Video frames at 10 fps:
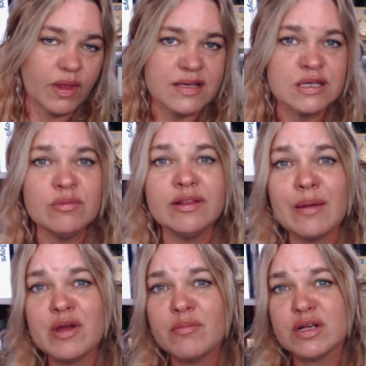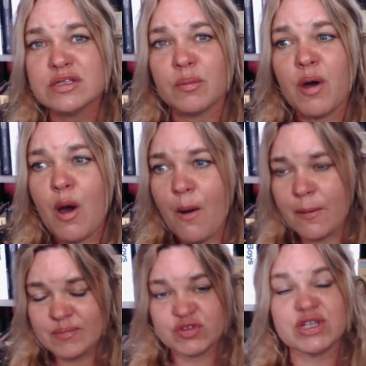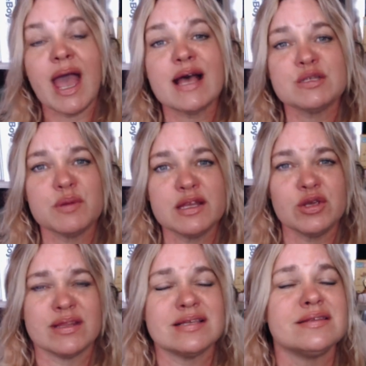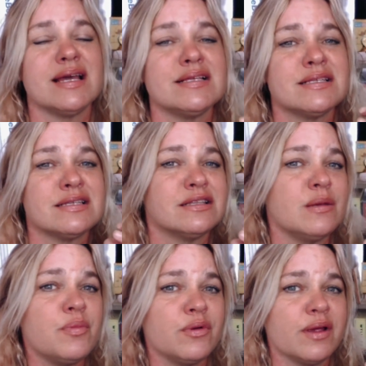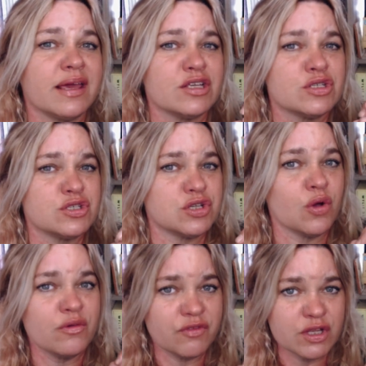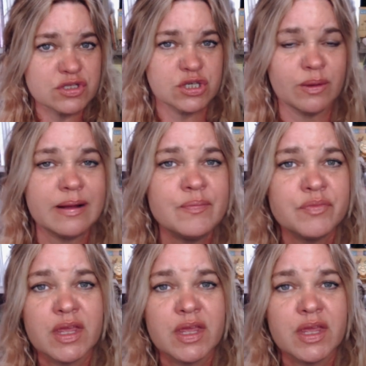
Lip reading: Some lemon, mascarpone, jasmine. You get this nice slippery stone feel to it.